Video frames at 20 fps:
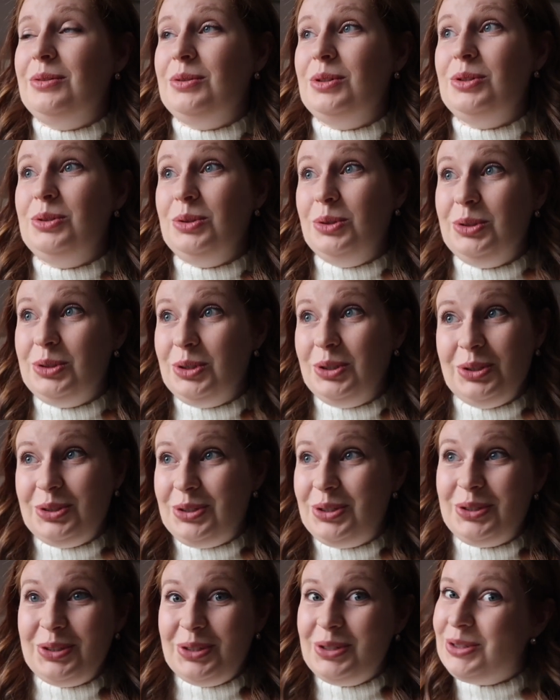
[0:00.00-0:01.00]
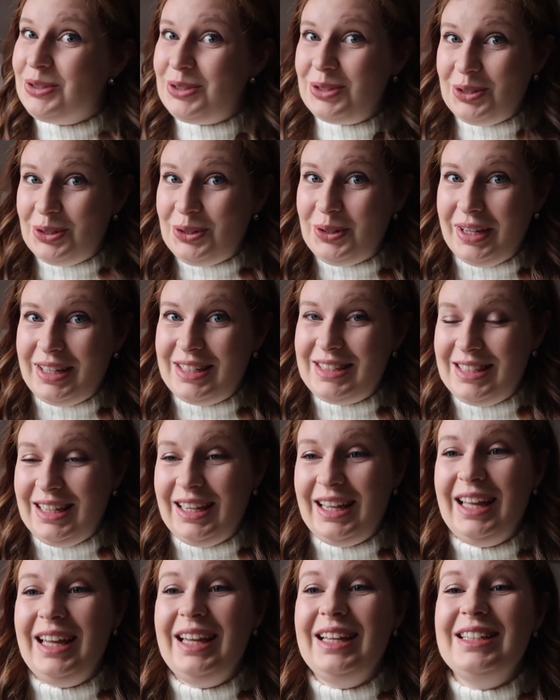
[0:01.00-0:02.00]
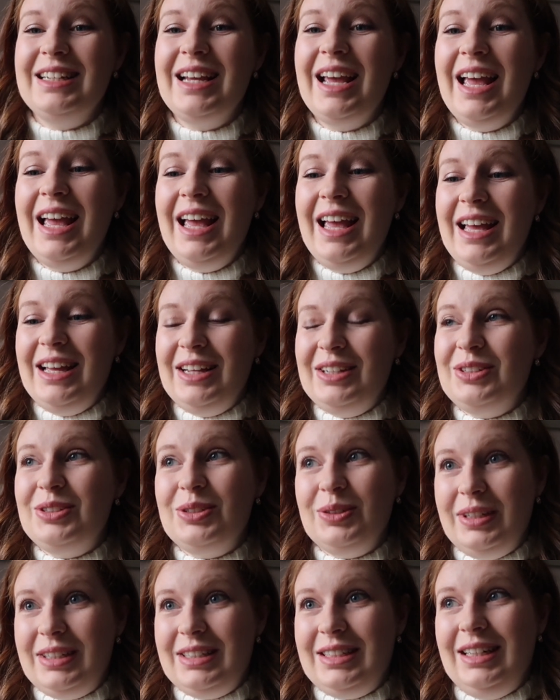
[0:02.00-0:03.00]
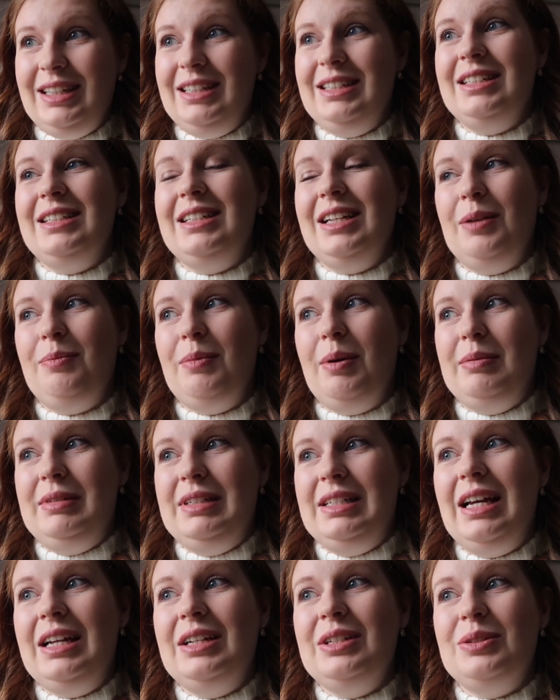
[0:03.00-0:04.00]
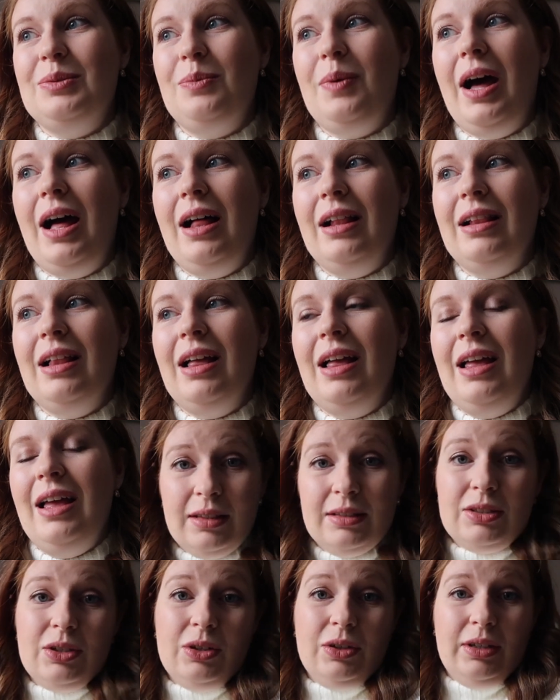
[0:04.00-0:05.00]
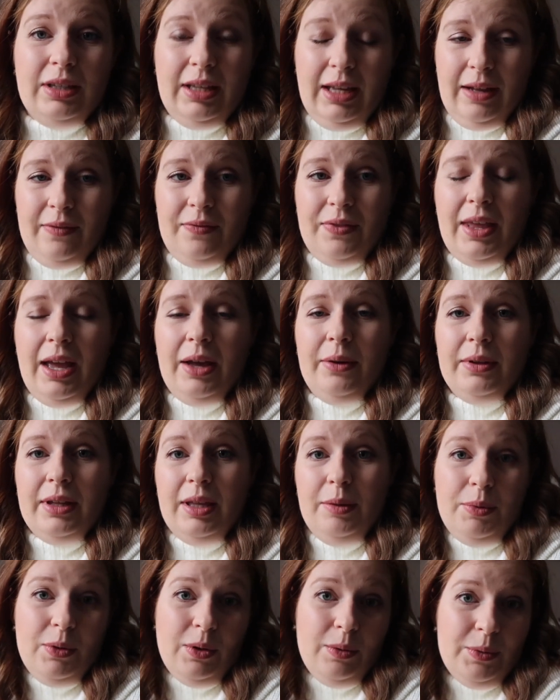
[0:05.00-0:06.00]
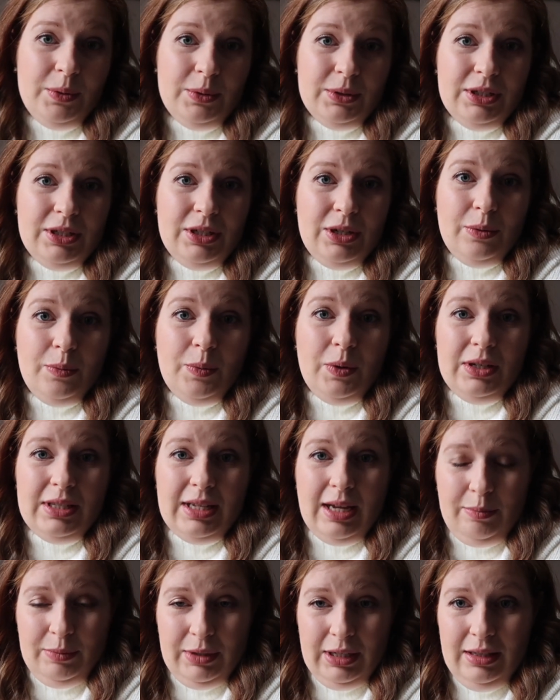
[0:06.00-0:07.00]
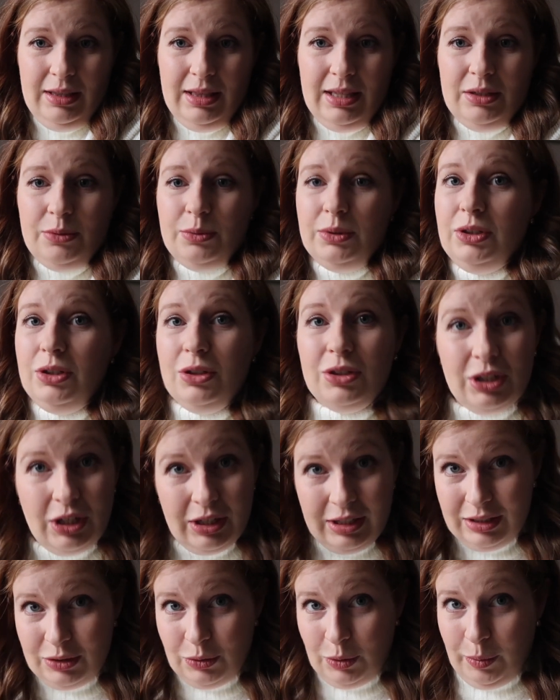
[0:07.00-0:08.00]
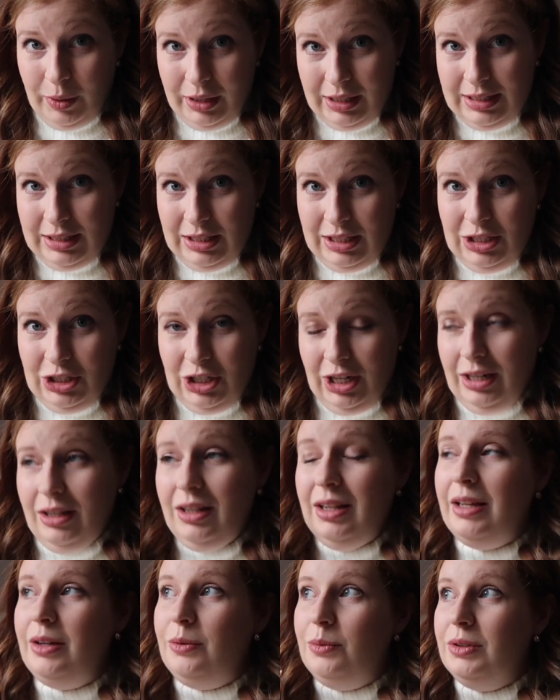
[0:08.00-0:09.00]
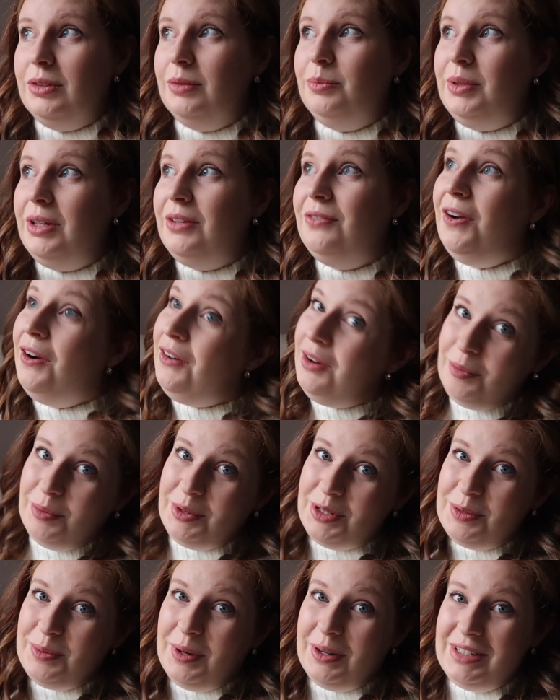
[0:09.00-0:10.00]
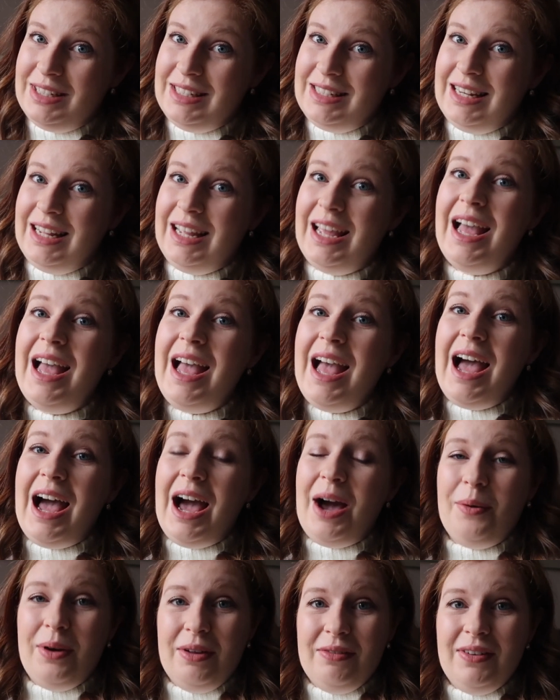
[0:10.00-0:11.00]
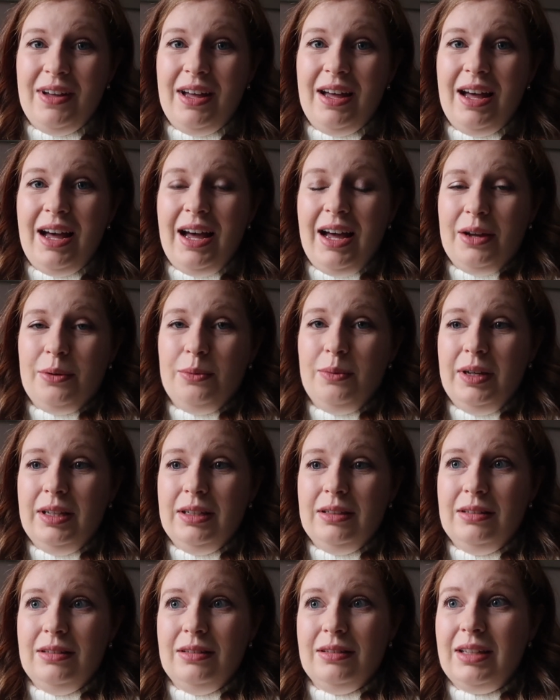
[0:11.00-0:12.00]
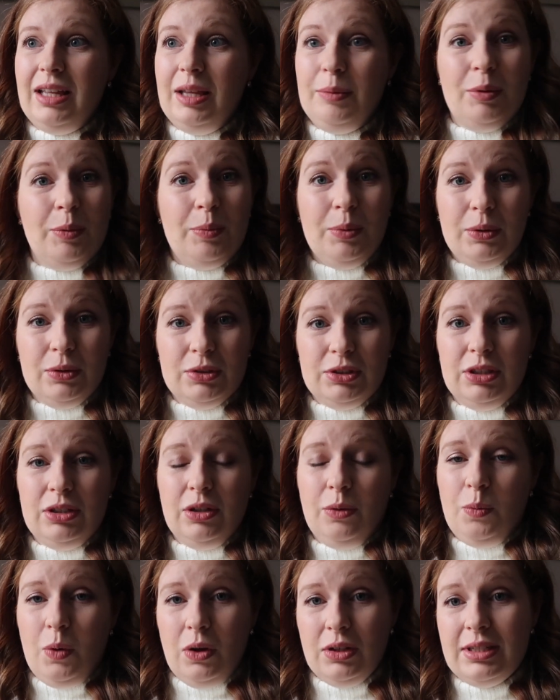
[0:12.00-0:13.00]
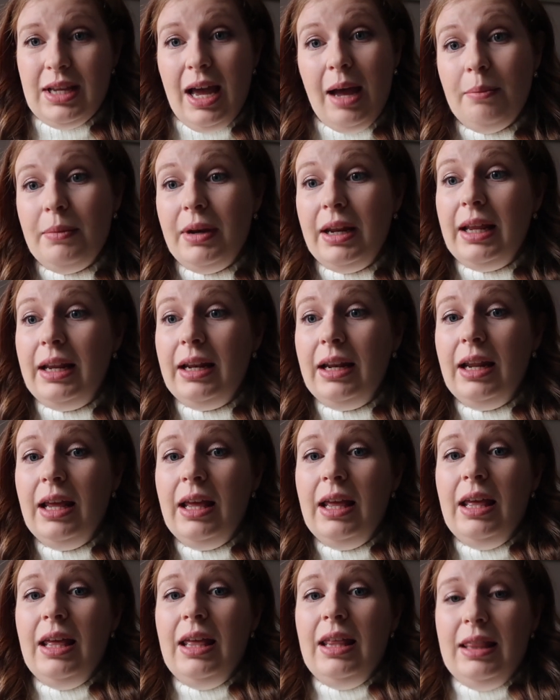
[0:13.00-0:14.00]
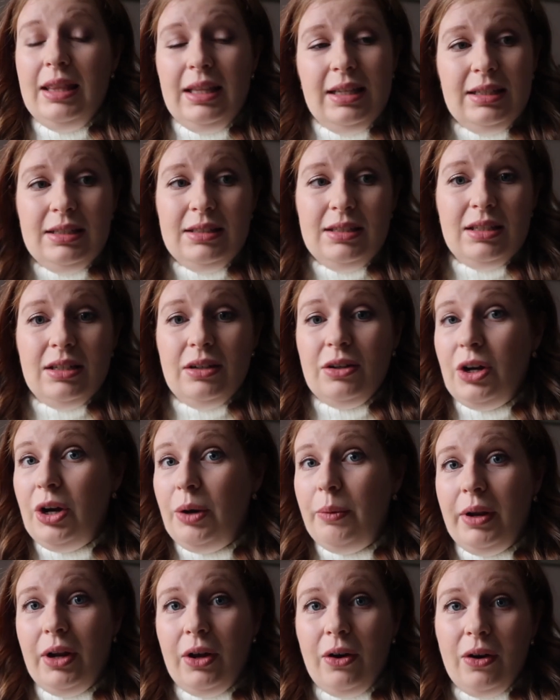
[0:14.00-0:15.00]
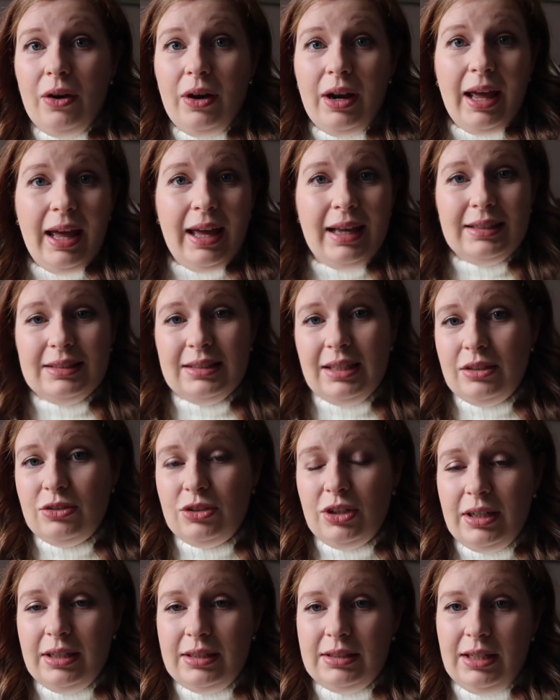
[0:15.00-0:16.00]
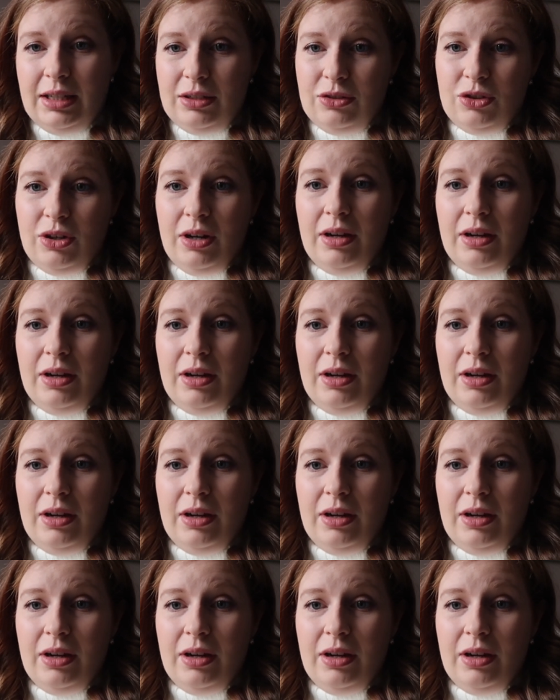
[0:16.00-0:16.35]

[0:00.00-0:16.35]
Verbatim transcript: I was so, so, so, so, so excited and so excited to tell mum and dad as well. So yeah, I will keep you all posted on what is happening. This will not turn into a pregnancy channel. It will be very much about Disney. However, I will keep you posted on what's happening, things that are going on, etc, etc.